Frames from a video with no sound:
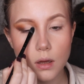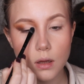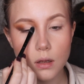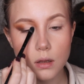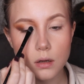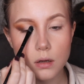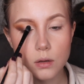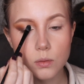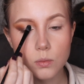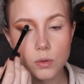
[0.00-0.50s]

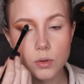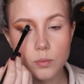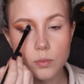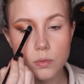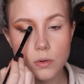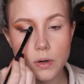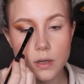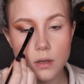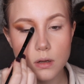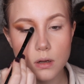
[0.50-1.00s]
And I want to
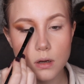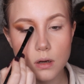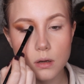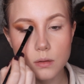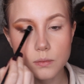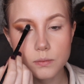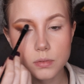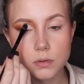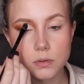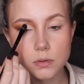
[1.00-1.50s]
brighten
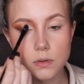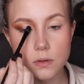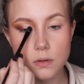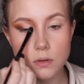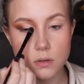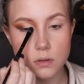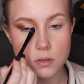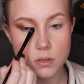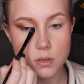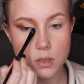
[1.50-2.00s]
up
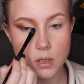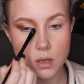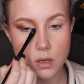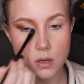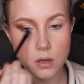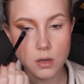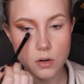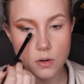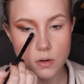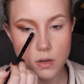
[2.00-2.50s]
this
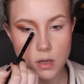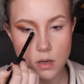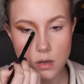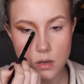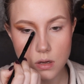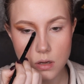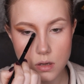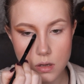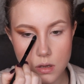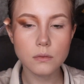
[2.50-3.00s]

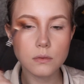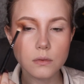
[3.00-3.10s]
area.